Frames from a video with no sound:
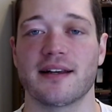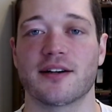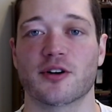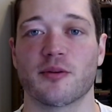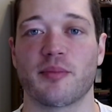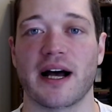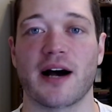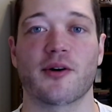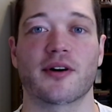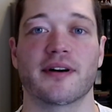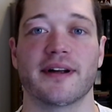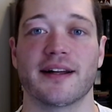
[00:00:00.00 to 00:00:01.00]
girl
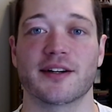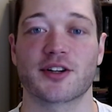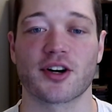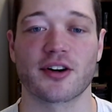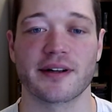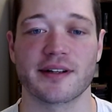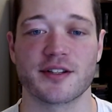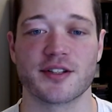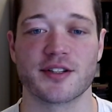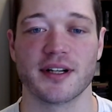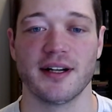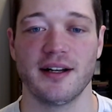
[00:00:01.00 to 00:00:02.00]
power, and
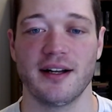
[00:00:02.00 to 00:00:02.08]
courage.